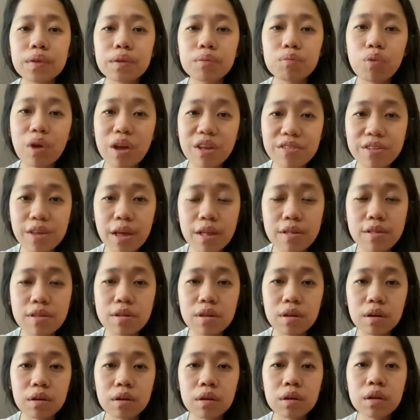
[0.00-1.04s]
breast
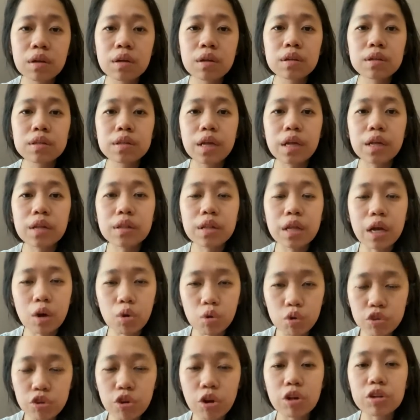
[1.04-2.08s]
cancer, then there are
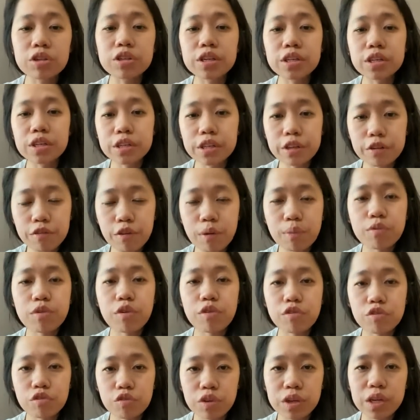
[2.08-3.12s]
also alternative forms of
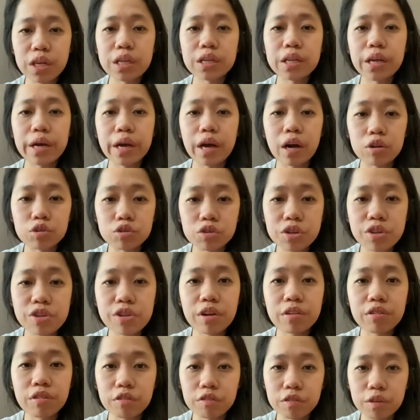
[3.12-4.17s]
screening like
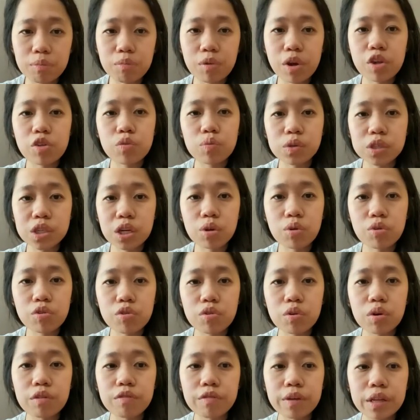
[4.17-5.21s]
ultrasound of the breast, which are also
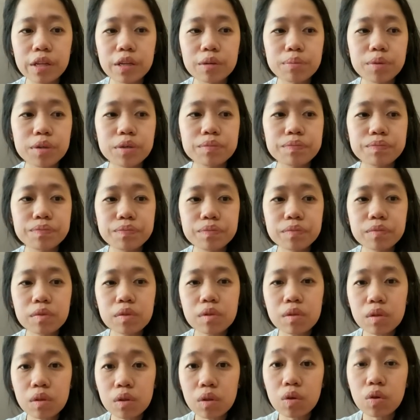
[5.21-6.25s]
available.
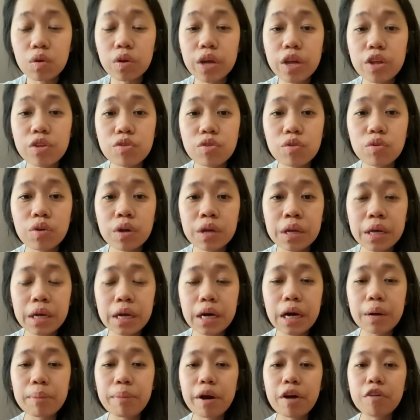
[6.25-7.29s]
Okay, so
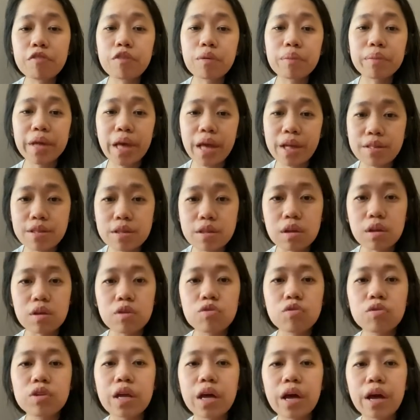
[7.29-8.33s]
apart from cancer,
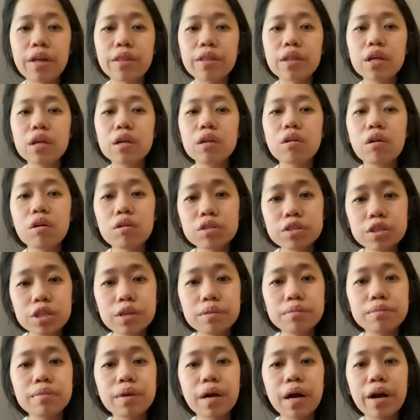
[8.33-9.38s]
so there are
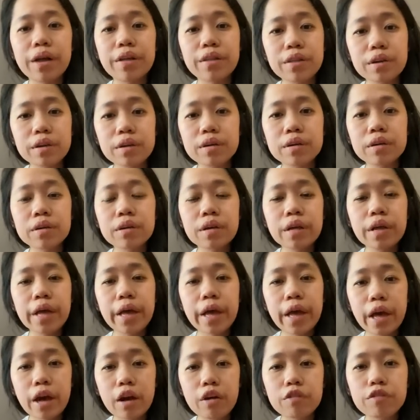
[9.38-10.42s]
other
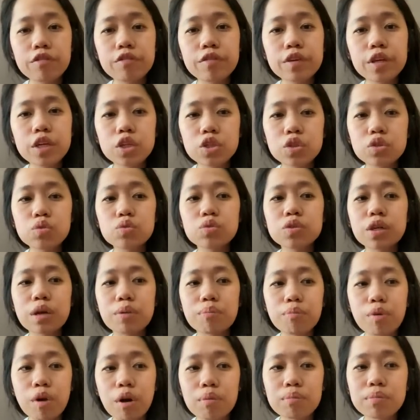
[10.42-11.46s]
health issues
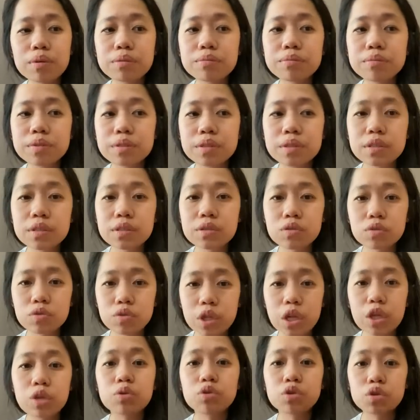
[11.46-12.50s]
and problems
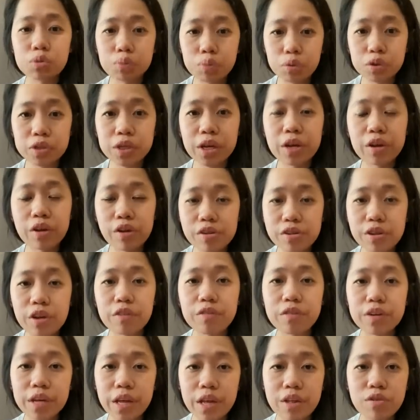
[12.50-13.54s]
that you should protect yourself
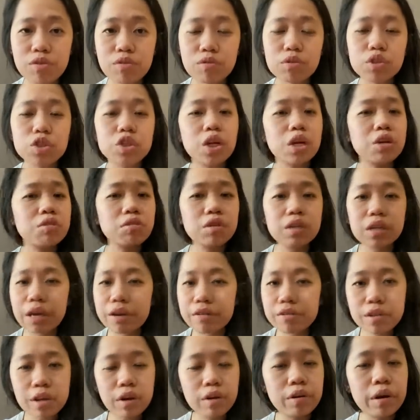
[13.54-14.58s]
against. So general
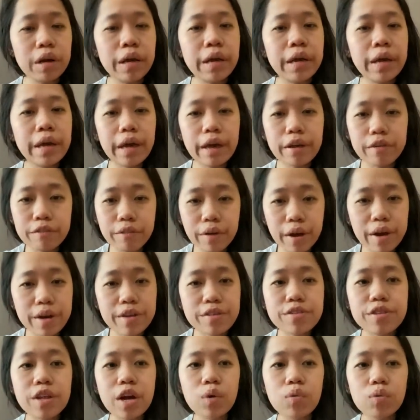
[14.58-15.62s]
lifestyle
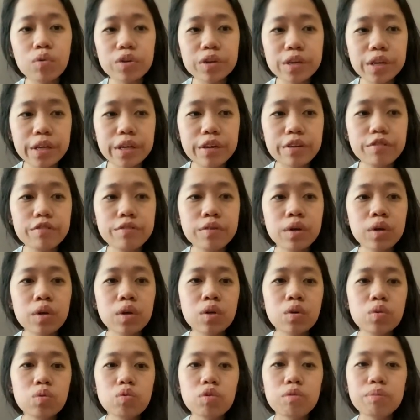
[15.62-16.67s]
advice that I will give
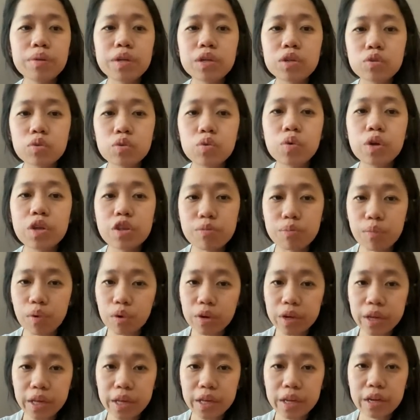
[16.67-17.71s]
will be to quit
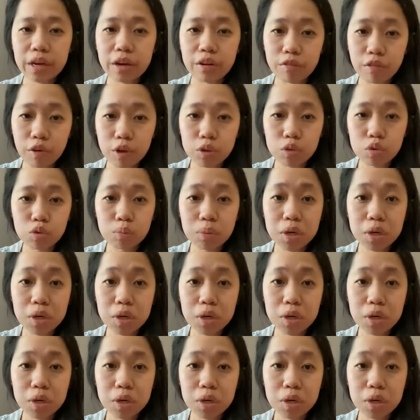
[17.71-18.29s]
smoking, avoid too